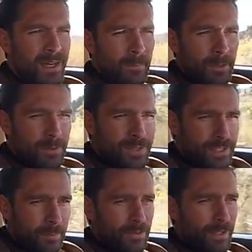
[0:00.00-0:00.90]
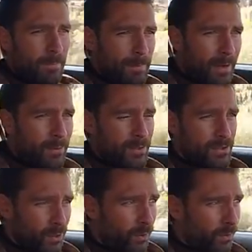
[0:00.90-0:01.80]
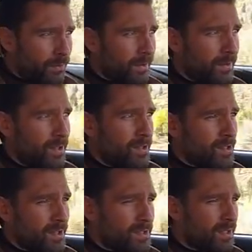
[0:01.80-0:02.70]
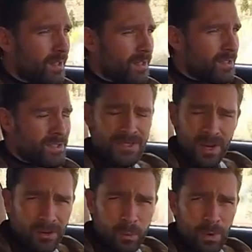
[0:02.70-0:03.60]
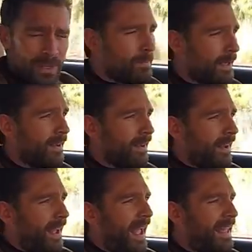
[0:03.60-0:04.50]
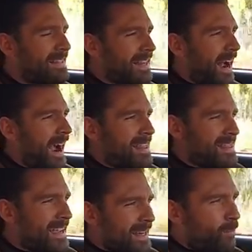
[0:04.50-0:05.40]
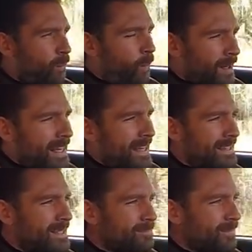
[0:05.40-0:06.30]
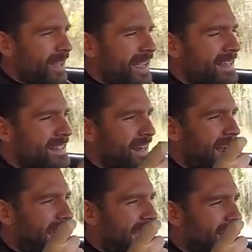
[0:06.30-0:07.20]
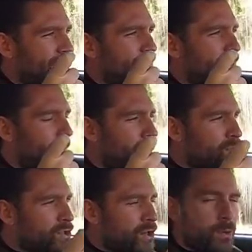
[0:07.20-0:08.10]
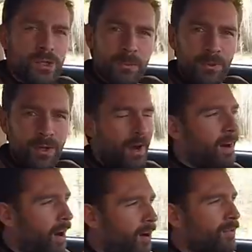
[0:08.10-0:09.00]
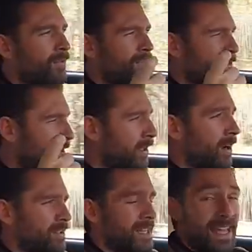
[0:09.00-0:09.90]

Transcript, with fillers: but there was something about the Dawn that just stuck with me. And I think what it is, is it's the most sociable car of the lot.